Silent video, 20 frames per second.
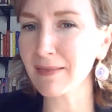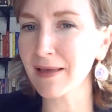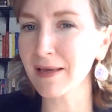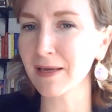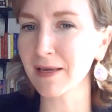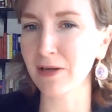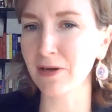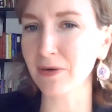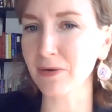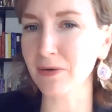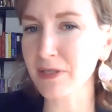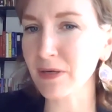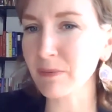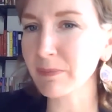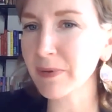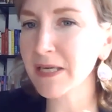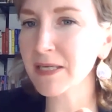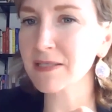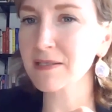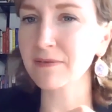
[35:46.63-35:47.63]
like here's a
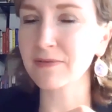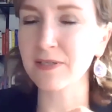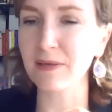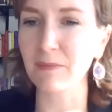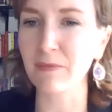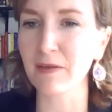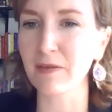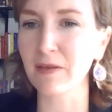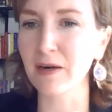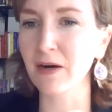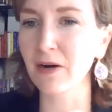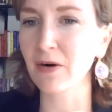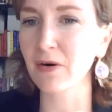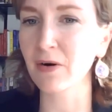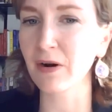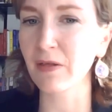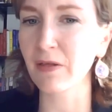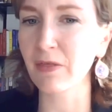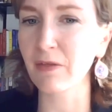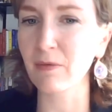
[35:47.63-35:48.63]
piece of something that I
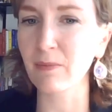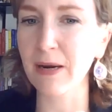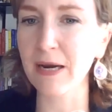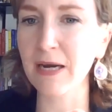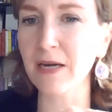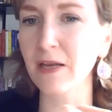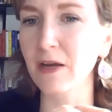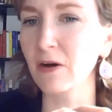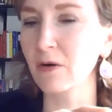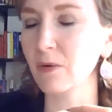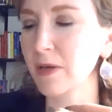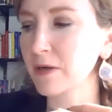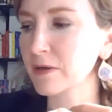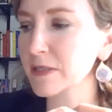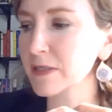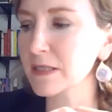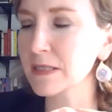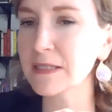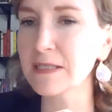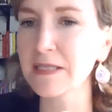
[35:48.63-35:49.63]
heard on the radio, here's
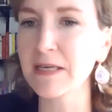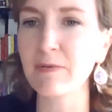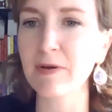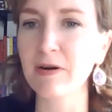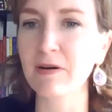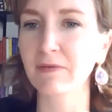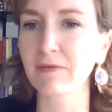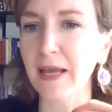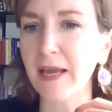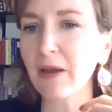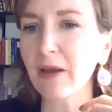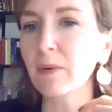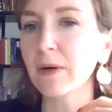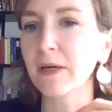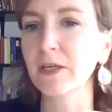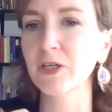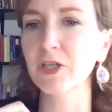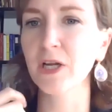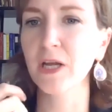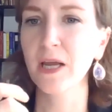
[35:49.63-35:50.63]
a snippet of
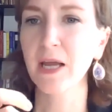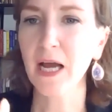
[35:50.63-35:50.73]
language,